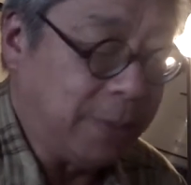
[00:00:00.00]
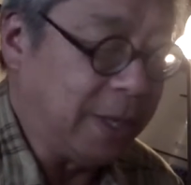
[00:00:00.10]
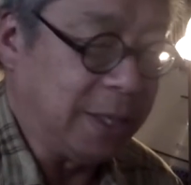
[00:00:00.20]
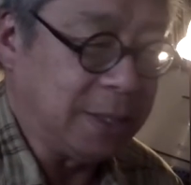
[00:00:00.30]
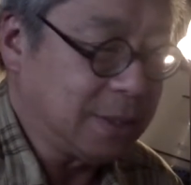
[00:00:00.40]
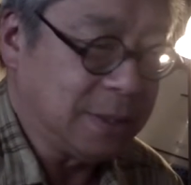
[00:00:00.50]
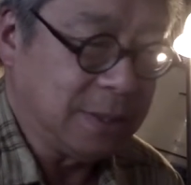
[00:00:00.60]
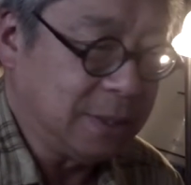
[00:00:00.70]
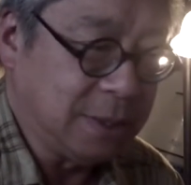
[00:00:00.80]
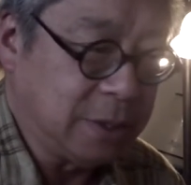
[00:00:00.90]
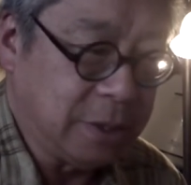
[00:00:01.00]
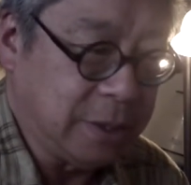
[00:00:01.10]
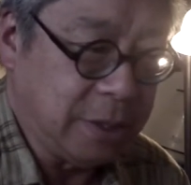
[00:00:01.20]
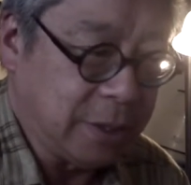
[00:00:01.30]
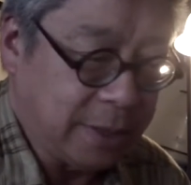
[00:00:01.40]
but it's
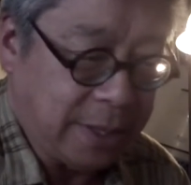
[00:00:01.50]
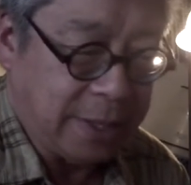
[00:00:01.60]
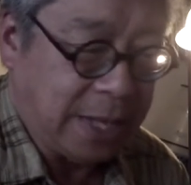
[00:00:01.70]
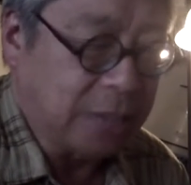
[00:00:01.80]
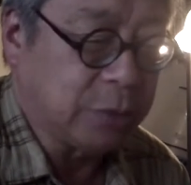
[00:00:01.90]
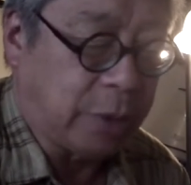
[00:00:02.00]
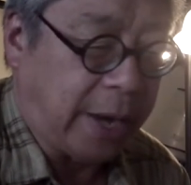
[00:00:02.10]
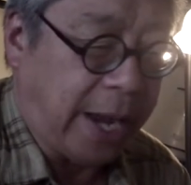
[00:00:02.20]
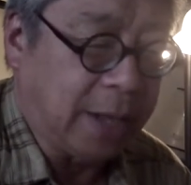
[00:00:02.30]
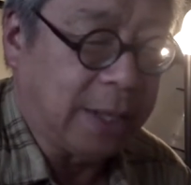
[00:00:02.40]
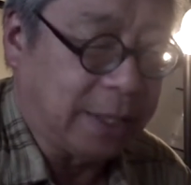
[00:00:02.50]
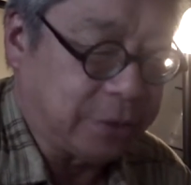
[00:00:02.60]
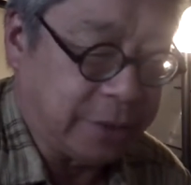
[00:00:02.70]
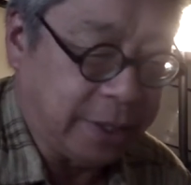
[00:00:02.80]
you know, and that's what our analyzer